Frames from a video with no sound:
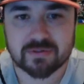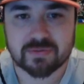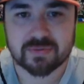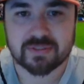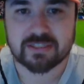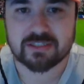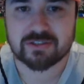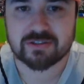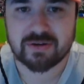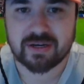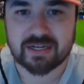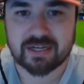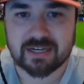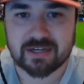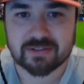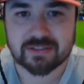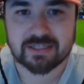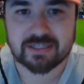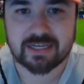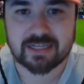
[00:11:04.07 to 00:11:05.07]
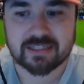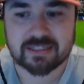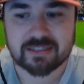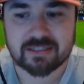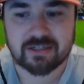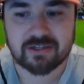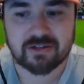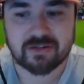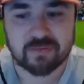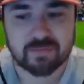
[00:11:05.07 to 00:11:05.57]
with his strikeouts last
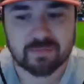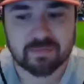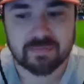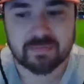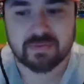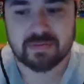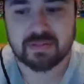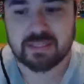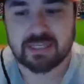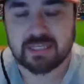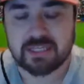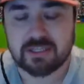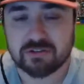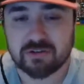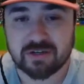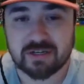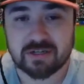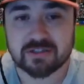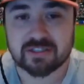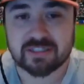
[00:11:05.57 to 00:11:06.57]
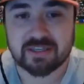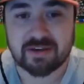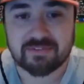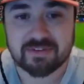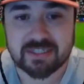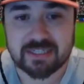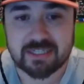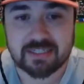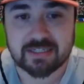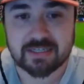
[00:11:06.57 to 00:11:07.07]
year, he struck out
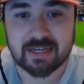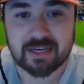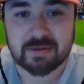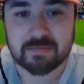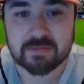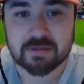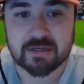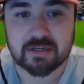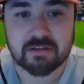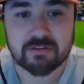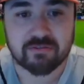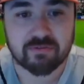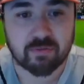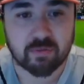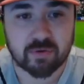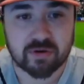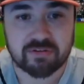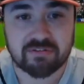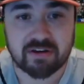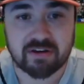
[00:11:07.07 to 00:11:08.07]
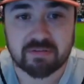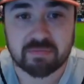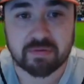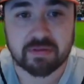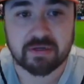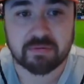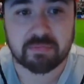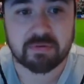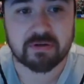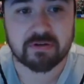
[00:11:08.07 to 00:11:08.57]
17 times in his 45
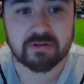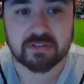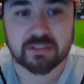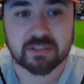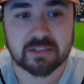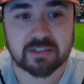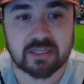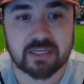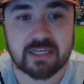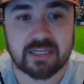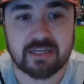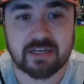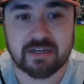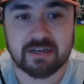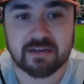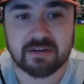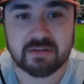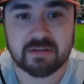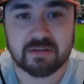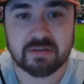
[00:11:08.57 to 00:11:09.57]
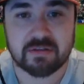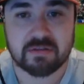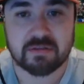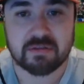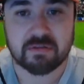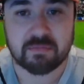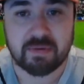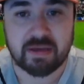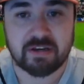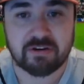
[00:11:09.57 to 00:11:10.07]
plate appearances in
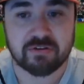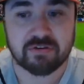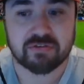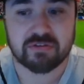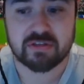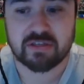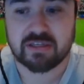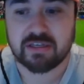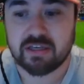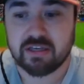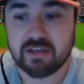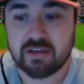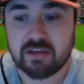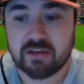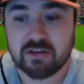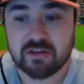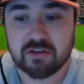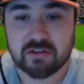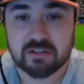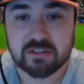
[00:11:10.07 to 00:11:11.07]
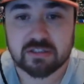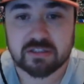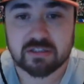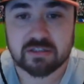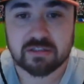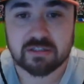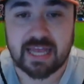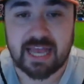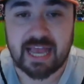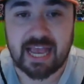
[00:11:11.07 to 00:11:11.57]
majors.
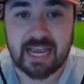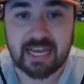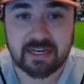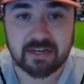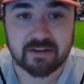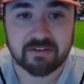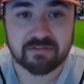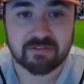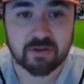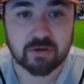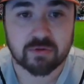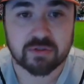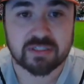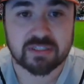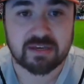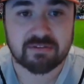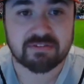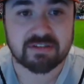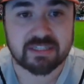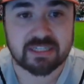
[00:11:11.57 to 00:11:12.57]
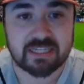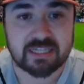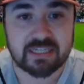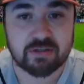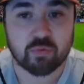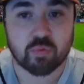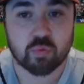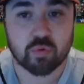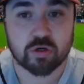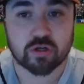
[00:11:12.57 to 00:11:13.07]
8 of those
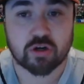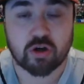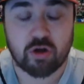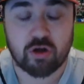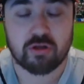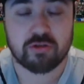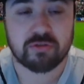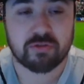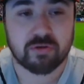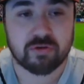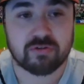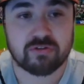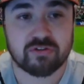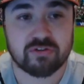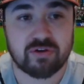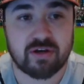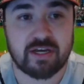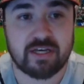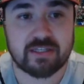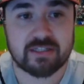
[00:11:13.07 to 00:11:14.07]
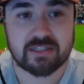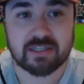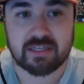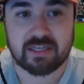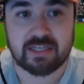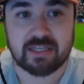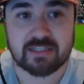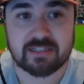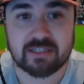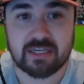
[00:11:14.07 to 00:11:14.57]
17 were called third strikes,
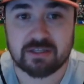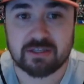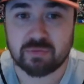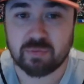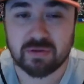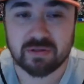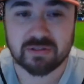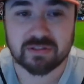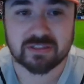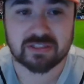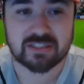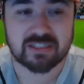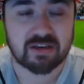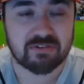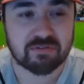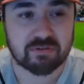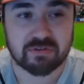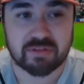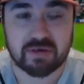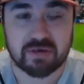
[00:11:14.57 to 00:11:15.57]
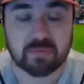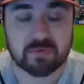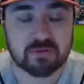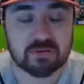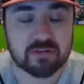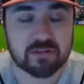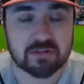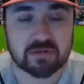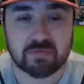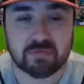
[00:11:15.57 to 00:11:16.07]
as well as several that were
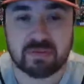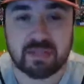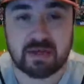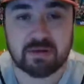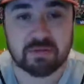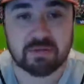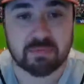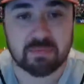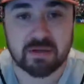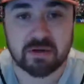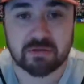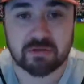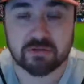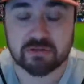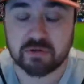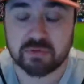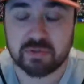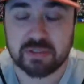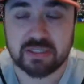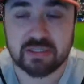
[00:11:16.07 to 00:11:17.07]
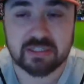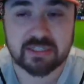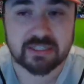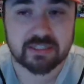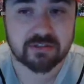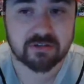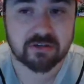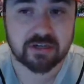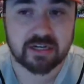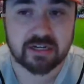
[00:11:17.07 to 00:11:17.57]
just down the middle. So he's
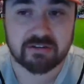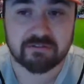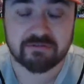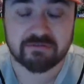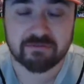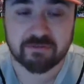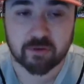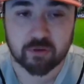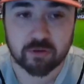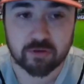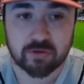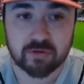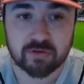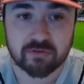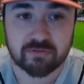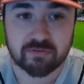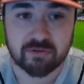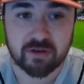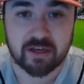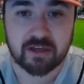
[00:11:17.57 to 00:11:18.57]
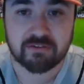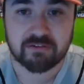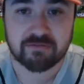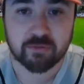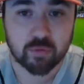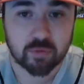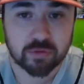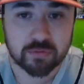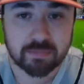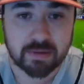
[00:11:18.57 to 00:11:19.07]
either getting fooled
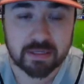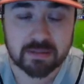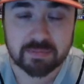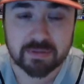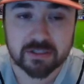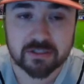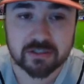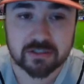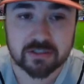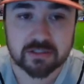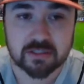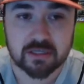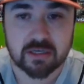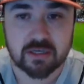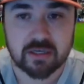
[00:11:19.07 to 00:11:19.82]
by pitches